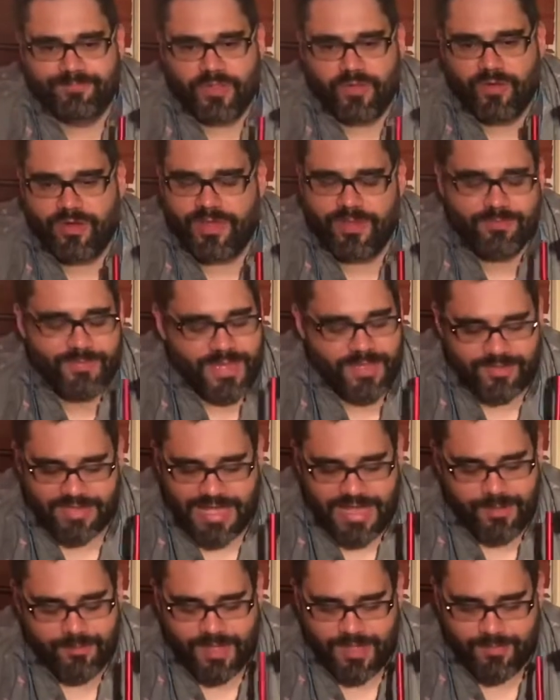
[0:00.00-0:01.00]
Where
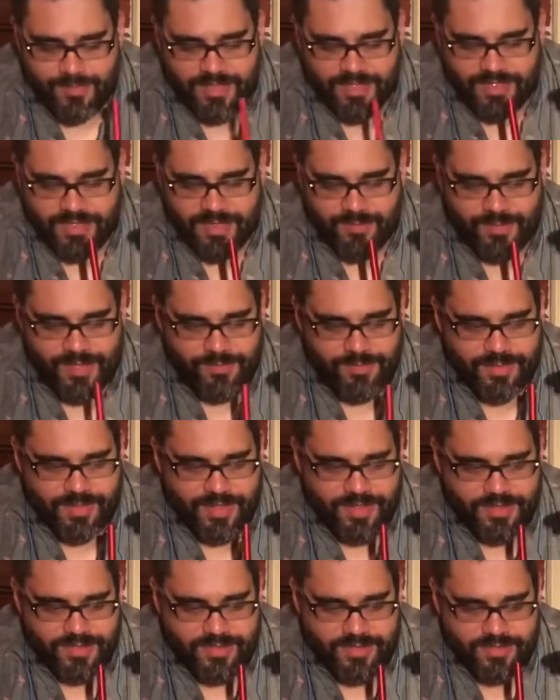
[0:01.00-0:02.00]
again it might be
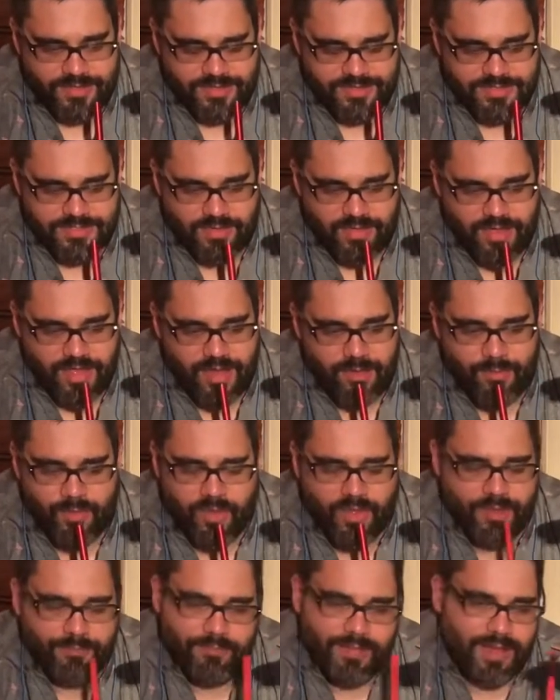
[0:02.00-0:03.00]
like a silicone
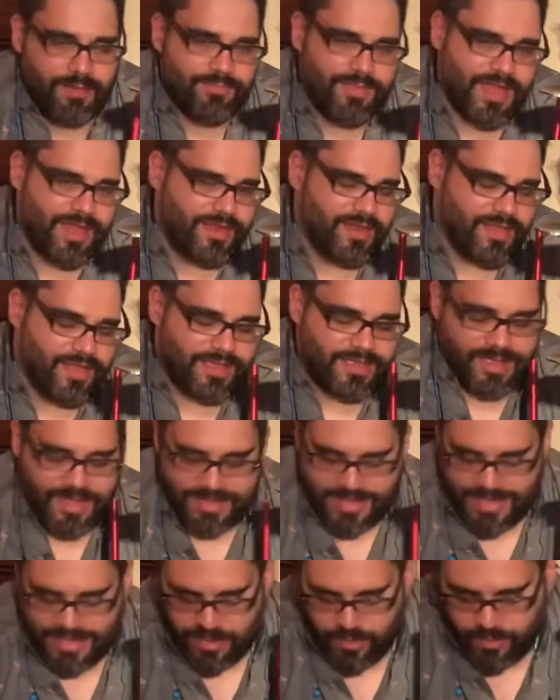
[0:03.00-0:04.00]
ball. I
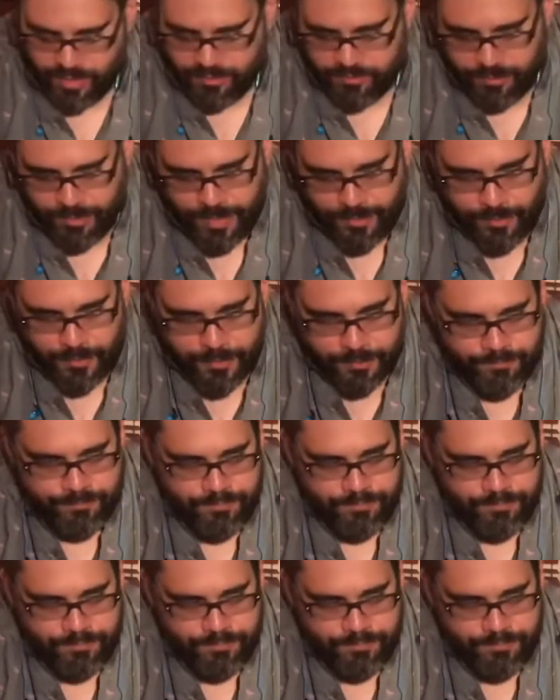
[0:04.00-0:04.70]
can't quite remember.